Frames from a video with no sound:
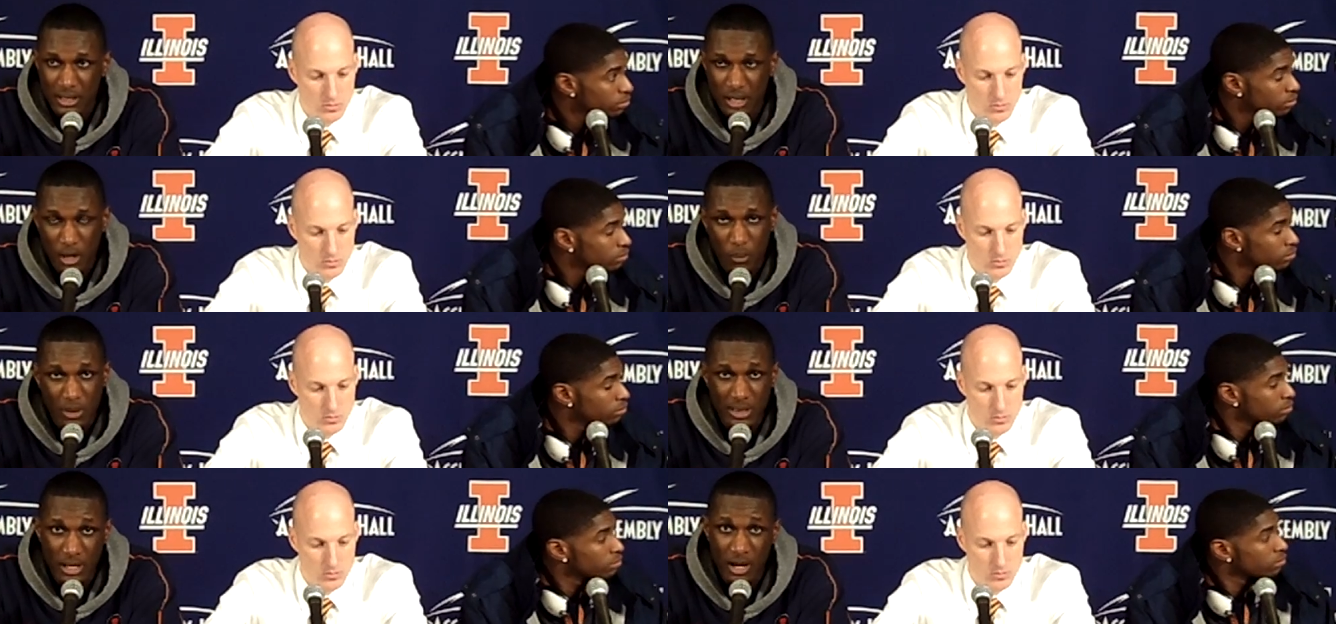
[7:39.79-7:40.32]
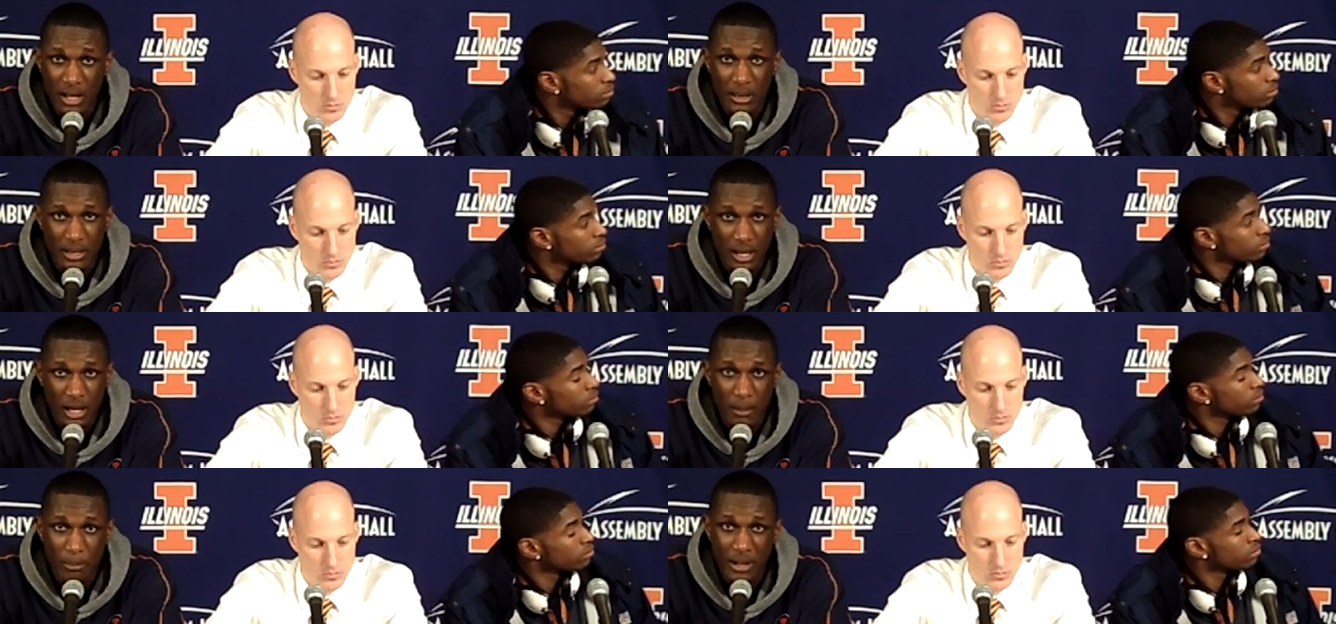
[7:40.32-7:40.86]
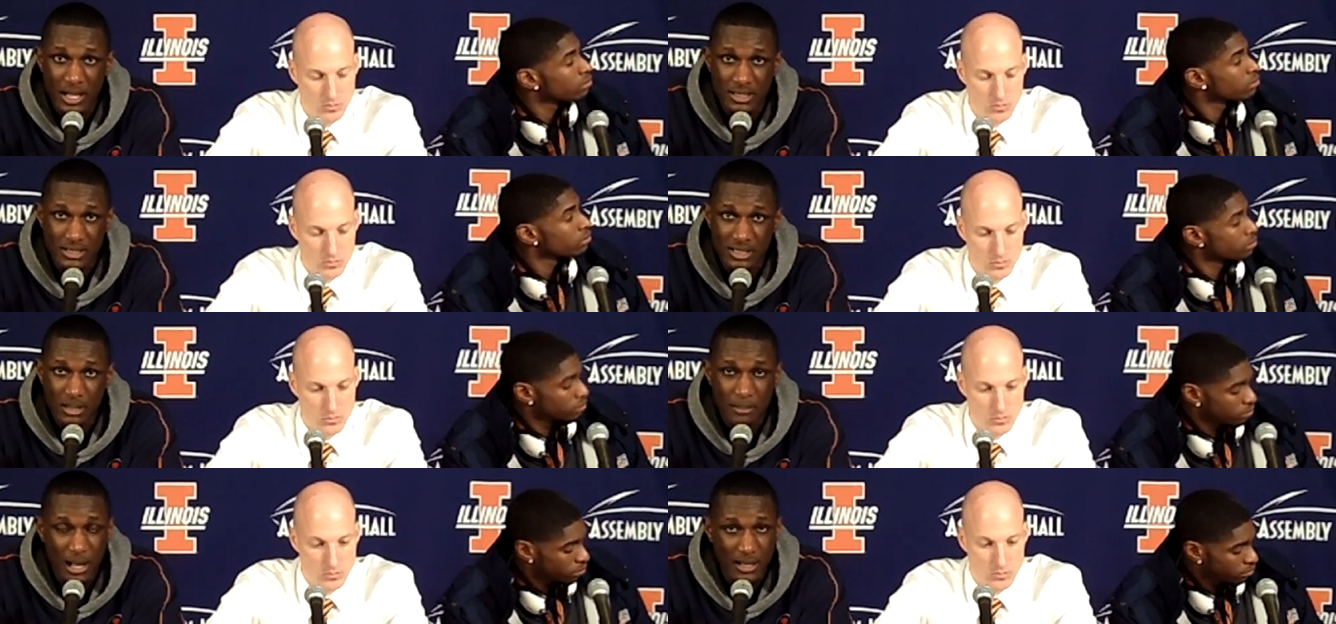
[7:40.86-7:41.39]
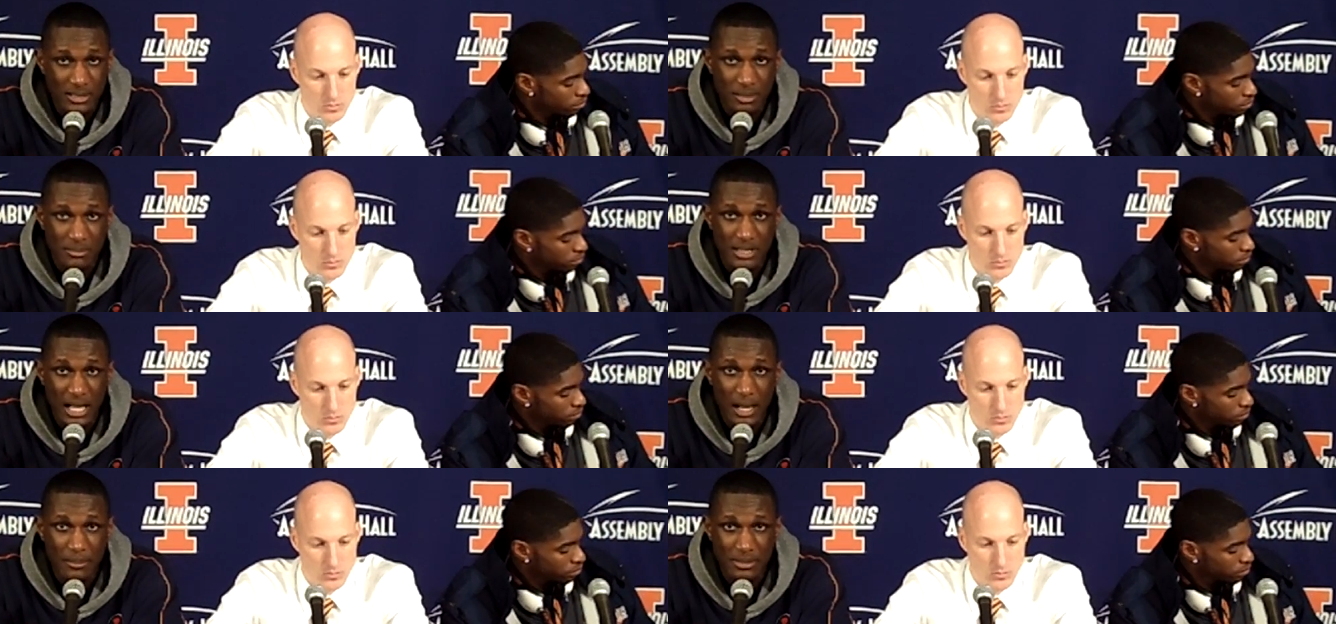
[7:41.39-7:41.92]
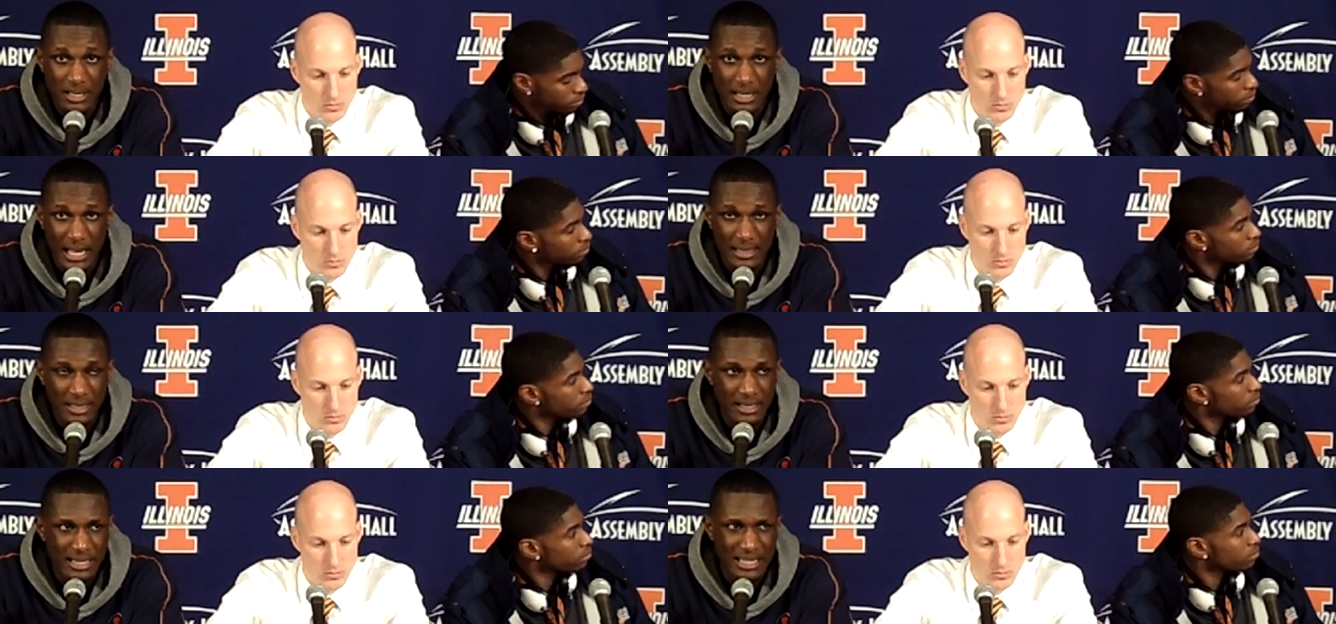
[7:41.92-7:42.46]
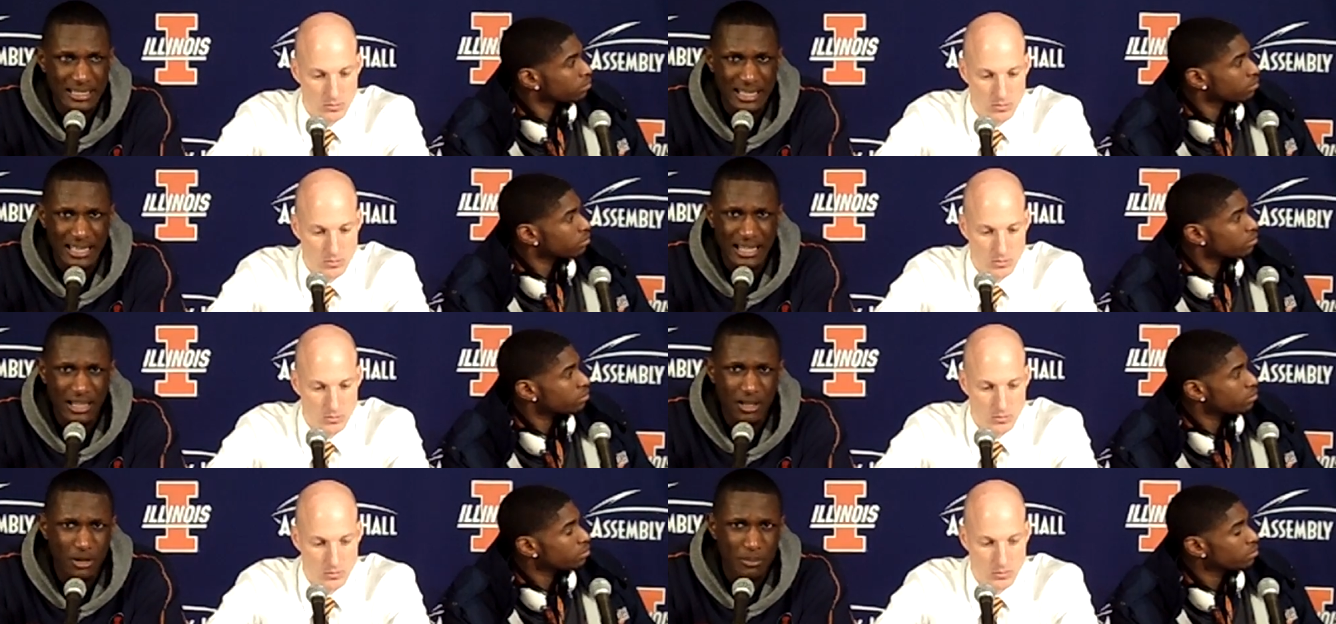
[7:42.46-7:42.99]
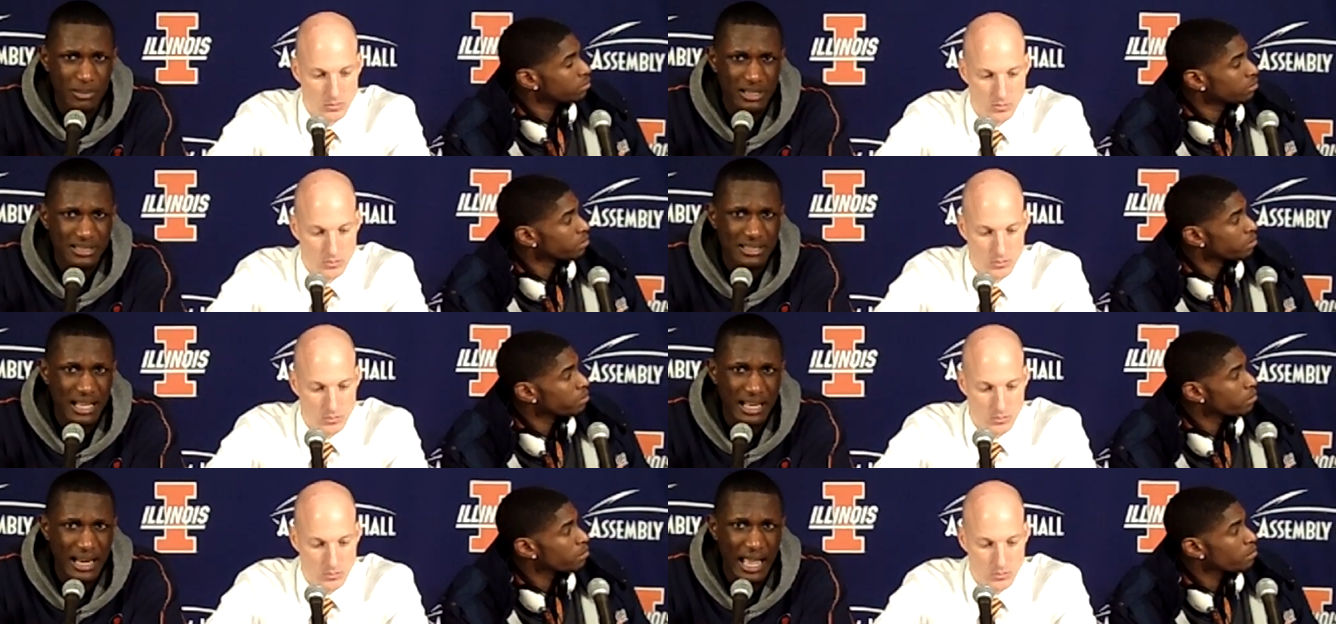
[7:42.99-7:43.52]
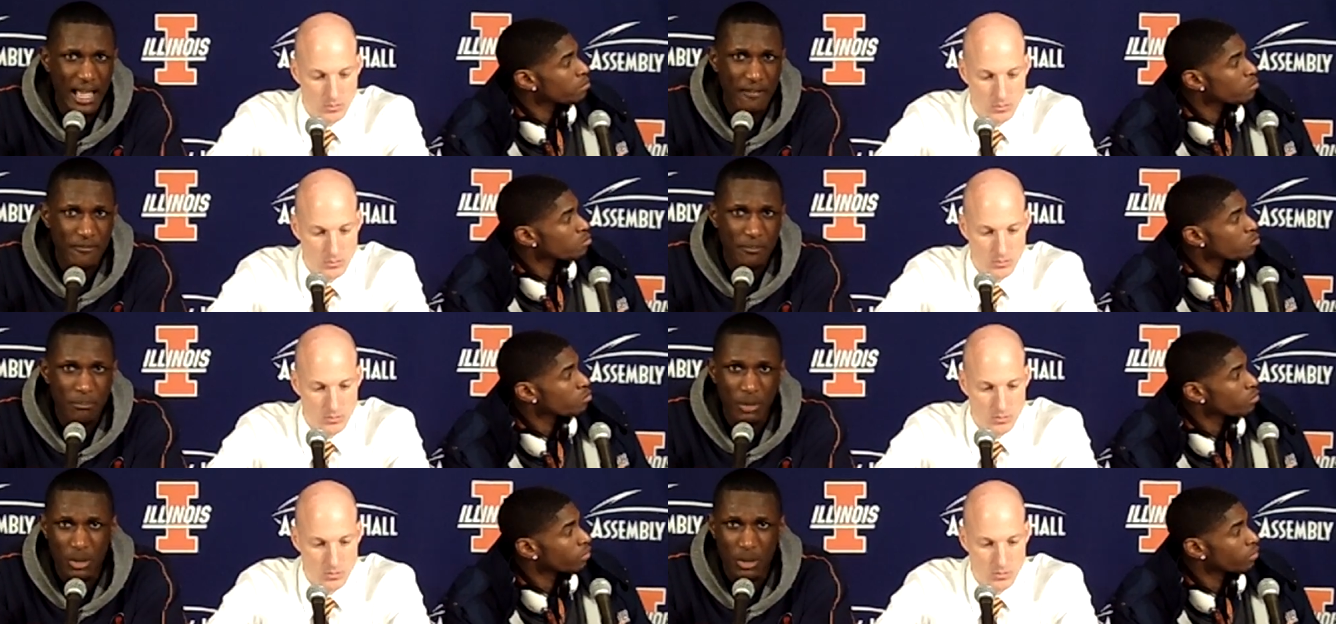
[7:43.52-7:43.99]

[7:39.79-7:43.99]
Speaker 1: They're gonna punch them out sometimes, and I think they did a little bit in the second half.